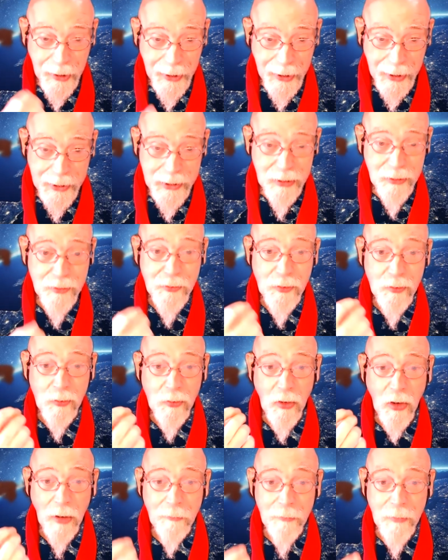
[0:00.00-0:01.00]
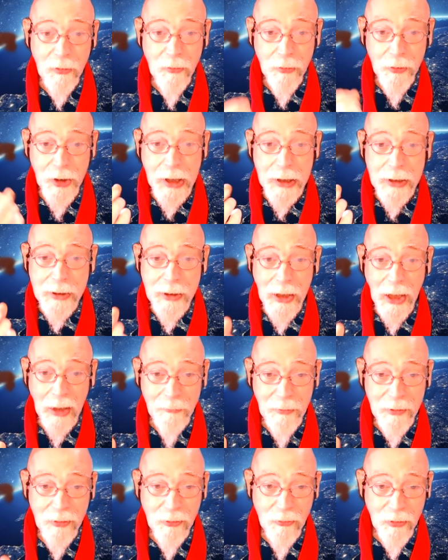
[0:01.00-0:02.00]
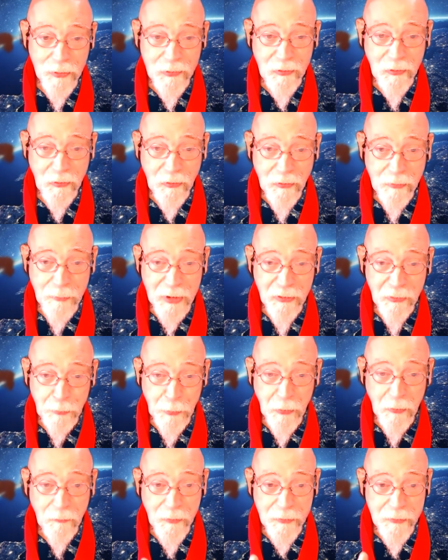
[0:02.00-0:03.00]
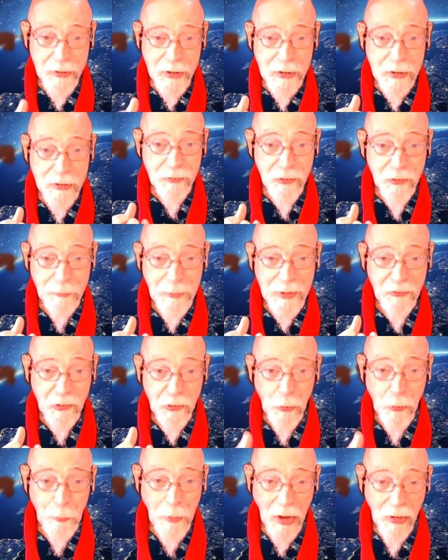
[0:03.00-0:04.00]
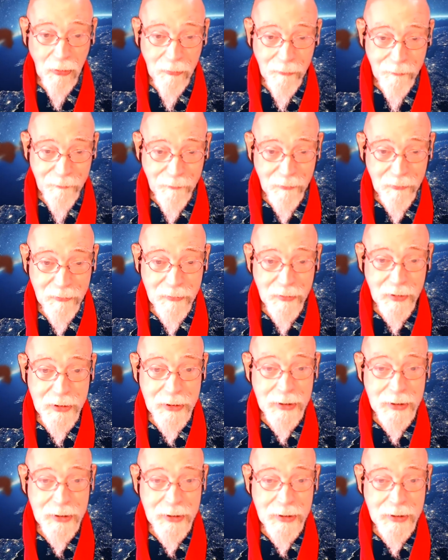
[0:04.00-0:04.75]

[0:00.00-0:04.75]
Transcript: Anglo American common law system has proven to be so powerful